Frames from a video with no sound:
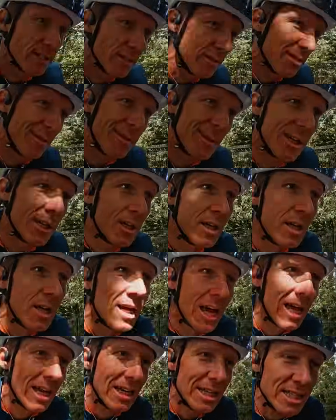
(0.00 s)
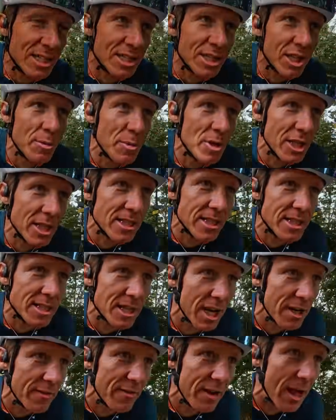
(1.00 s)
or at least the community
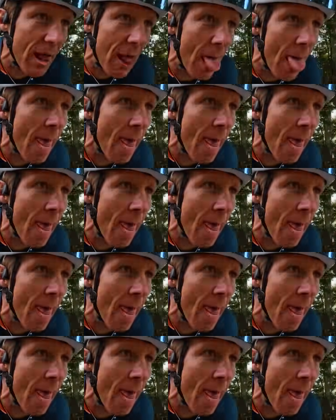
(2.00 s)
side of it.